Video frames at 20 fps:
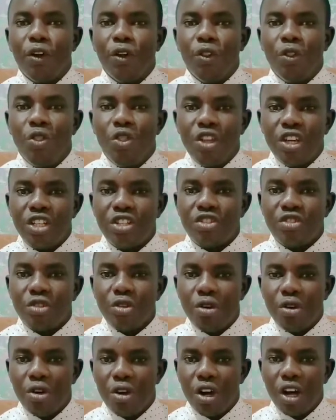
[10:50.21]

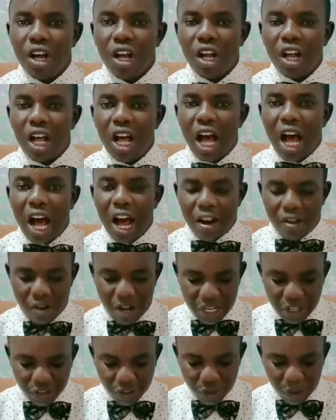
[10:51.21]
this a
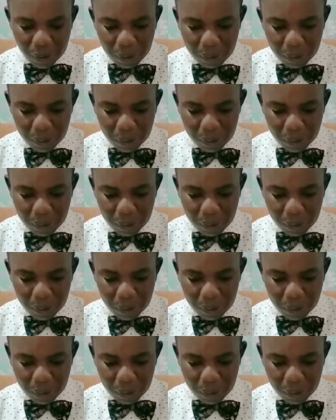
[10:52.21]
race